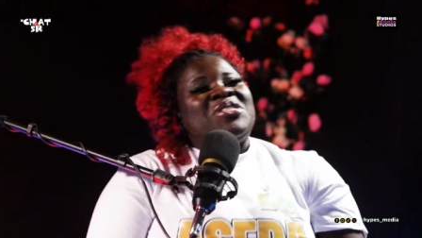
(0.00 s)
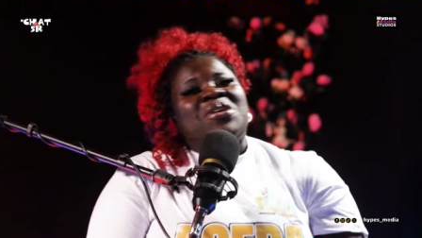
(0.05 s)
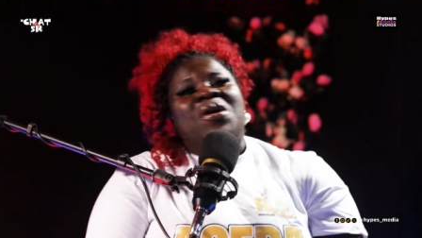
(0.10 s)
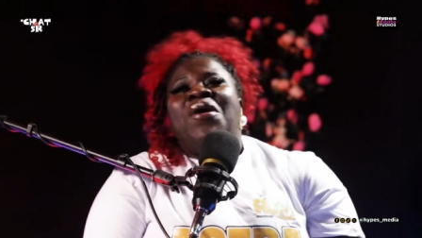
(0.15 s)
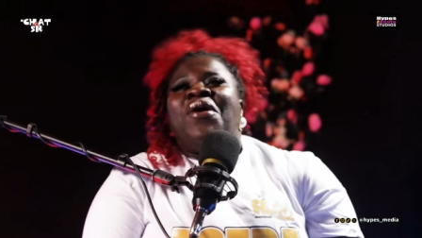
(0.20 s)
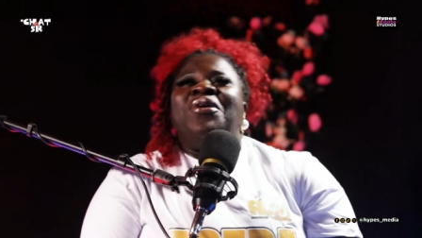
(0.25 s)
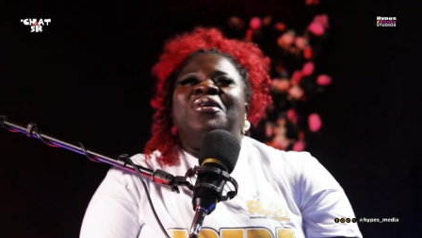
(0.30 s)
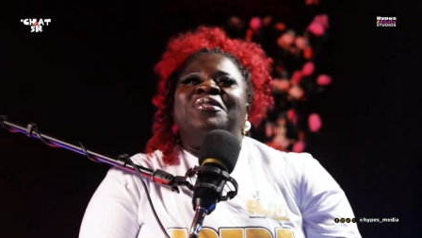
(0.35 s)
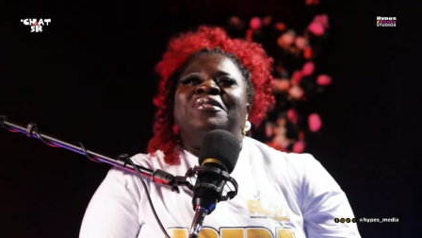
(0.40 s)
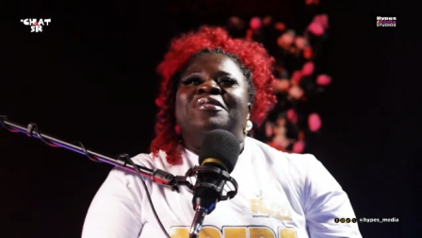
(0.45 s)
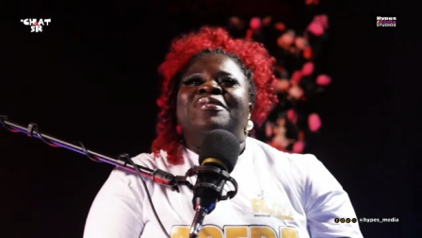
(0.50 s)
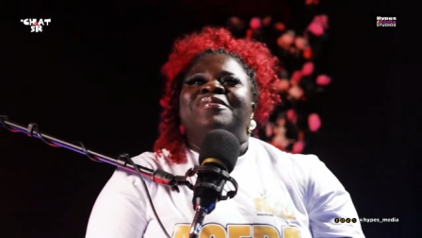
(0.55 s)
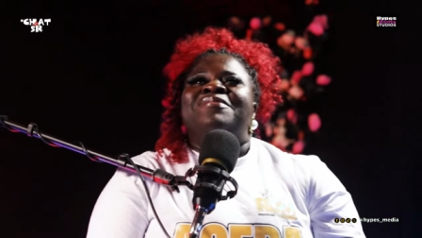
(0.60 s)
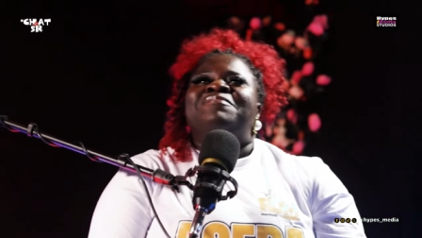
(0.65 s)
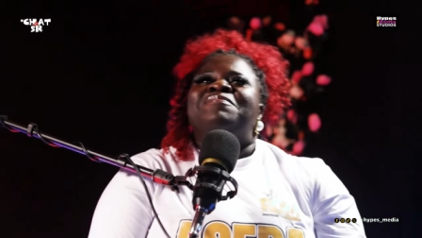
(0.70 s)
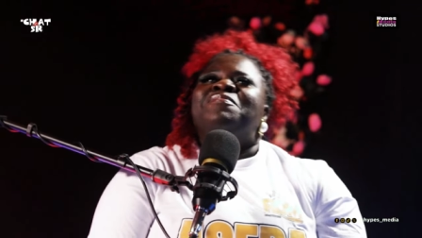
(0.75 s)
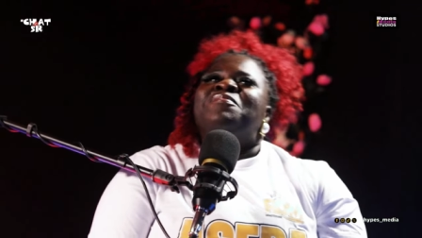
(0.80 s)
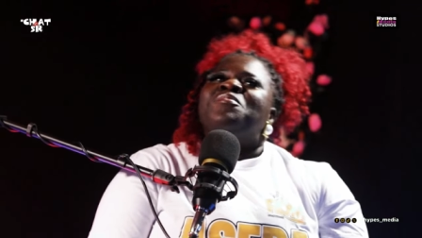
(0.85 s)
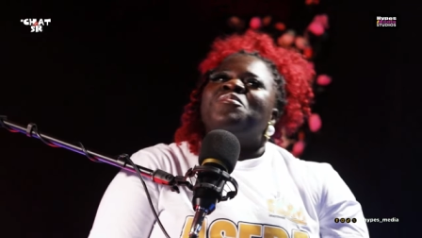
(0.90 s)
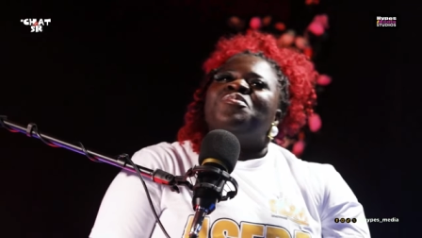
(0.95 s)
so,
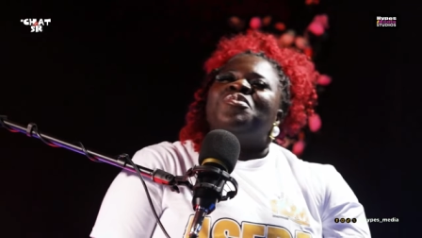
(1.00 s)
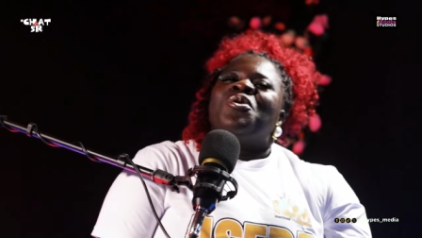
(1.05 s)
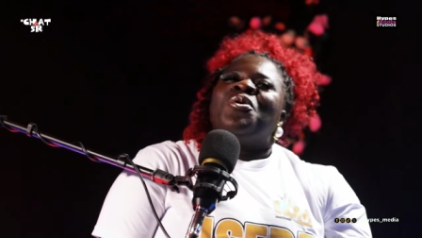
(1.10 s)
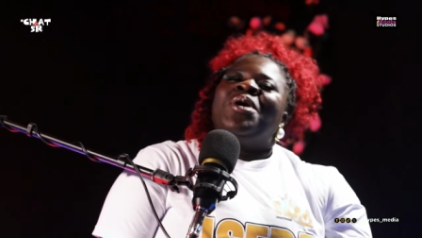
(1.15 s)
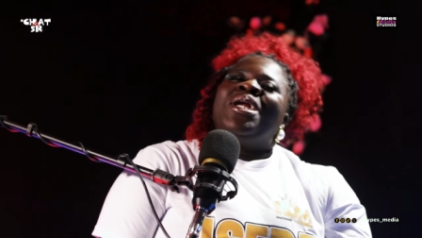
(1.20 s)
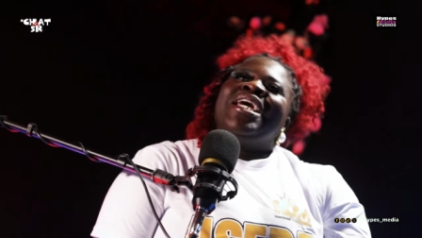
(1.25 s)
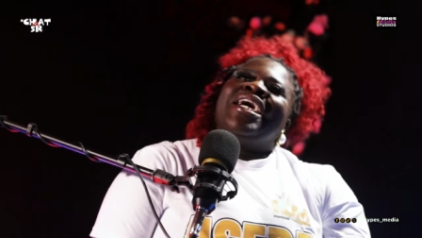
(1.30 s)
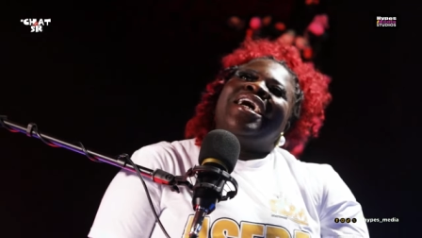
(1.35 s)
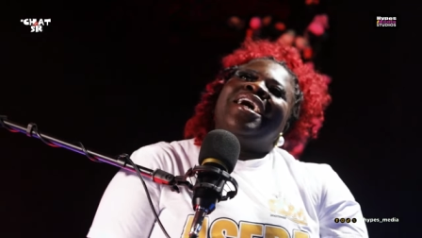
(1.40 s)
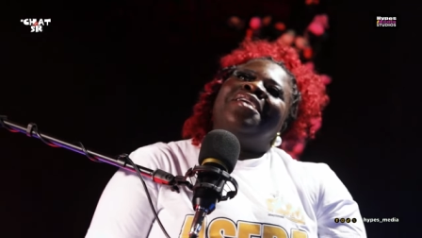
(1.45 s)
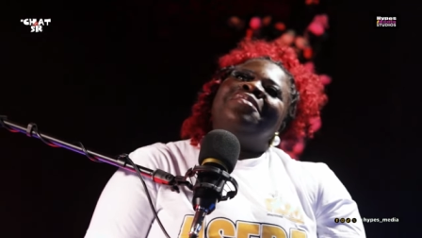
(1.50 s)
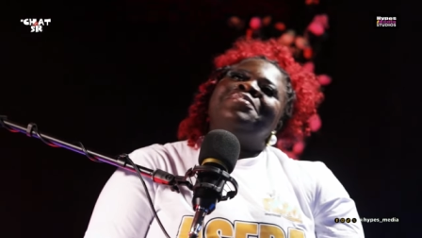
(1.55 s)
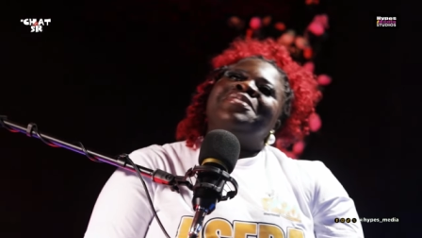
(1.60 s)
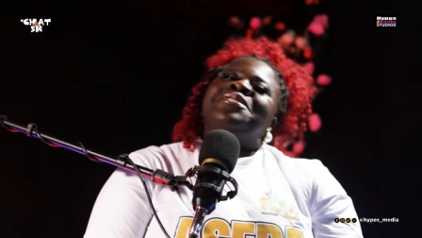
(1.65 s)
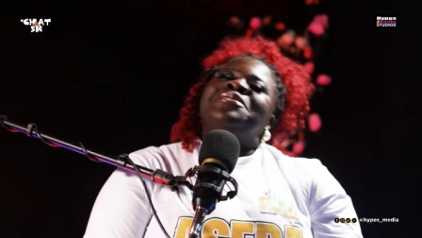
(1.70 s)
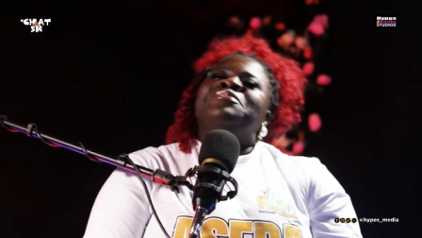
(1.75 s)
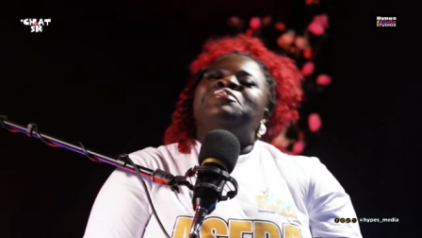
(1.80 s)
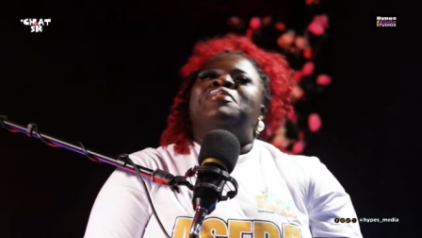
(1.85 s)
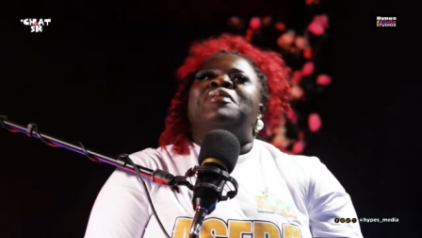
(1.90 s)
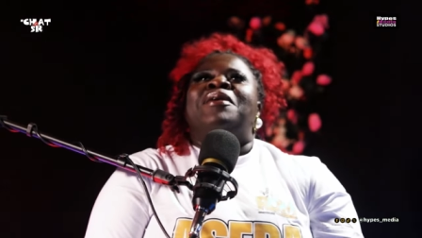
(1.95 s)
when it comes
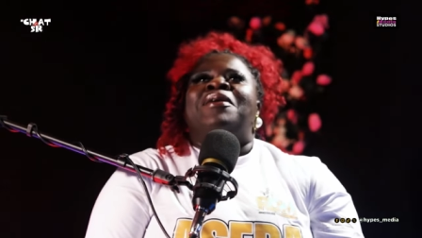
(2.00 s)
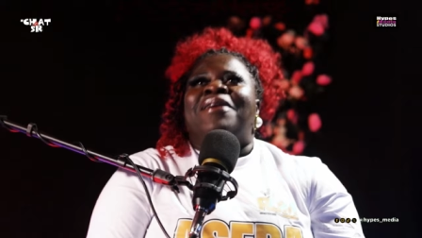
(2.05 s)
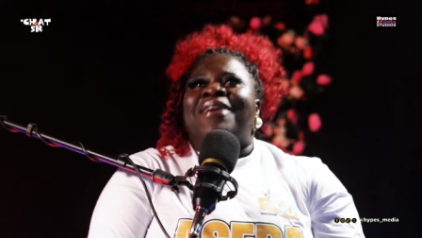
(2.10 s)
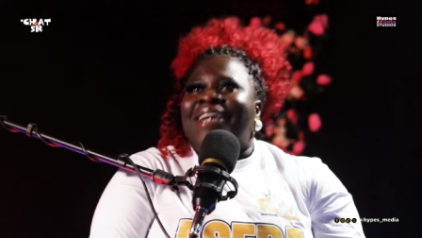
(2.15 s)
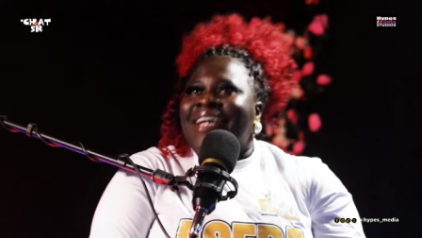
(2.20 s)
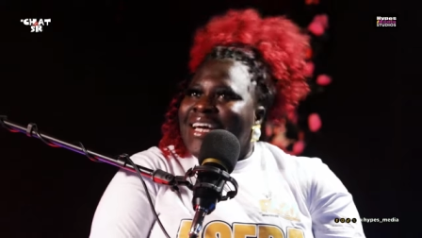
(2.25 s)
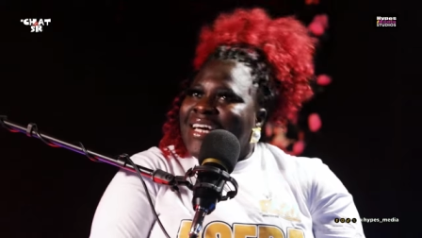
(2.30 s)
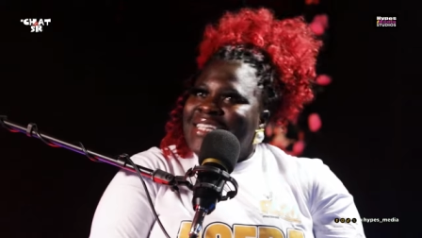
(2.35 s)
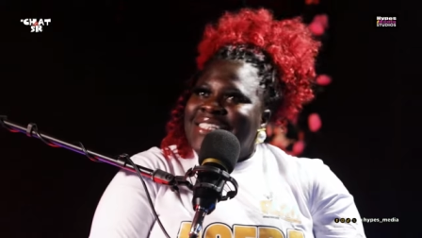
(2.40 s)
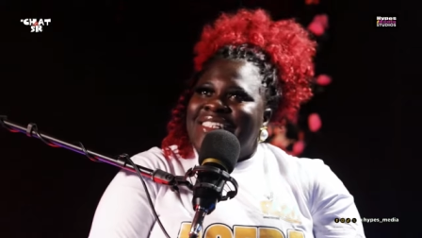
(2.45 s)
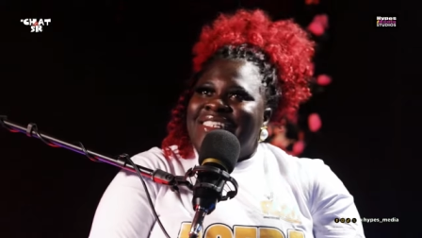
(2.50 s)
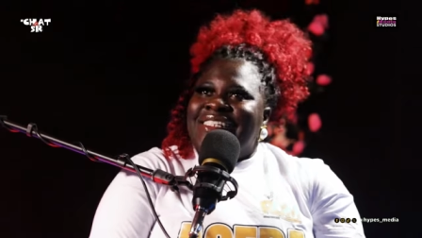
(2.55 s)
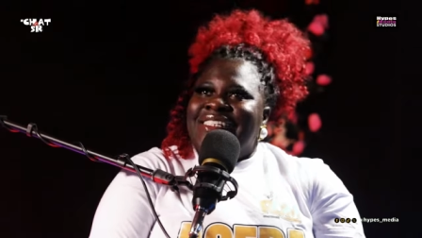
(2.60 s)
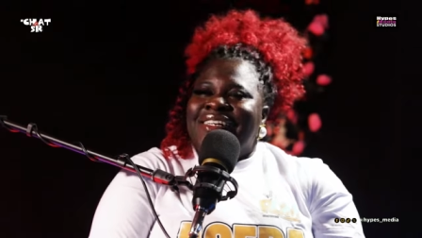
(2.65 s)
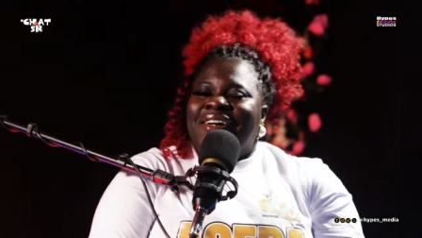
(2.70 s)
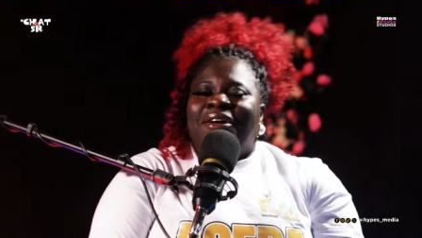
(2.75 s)
to bloggers,